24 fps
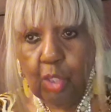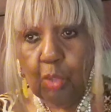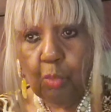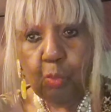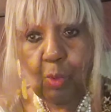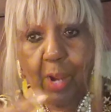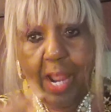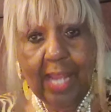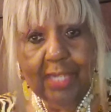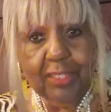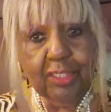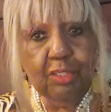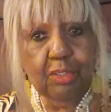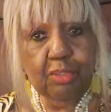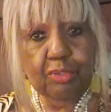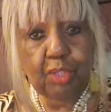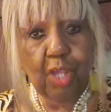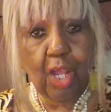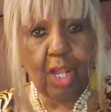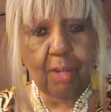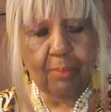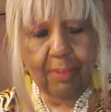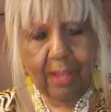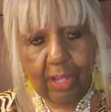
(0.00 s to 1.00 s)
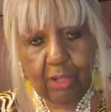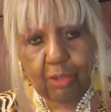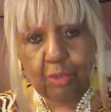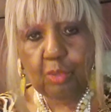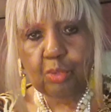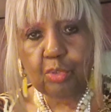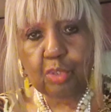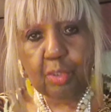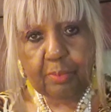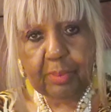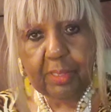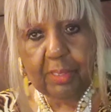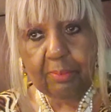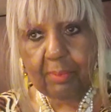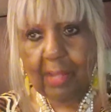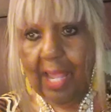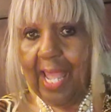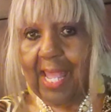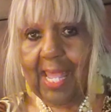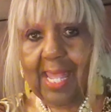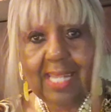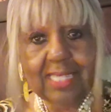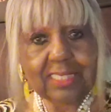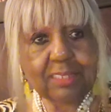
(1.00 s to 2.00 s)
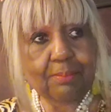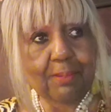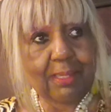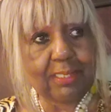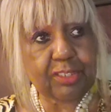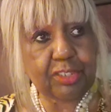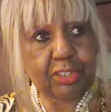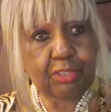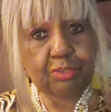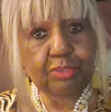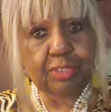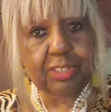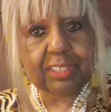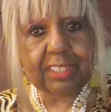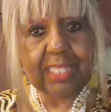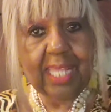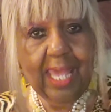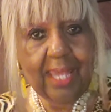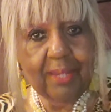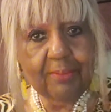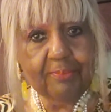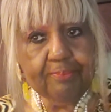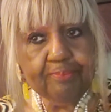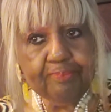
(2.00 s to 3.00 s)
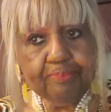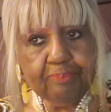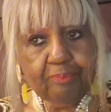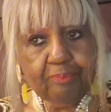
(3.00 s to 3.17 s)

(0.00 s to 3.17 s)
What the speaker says: Why do you talk about older people? I ask my students that.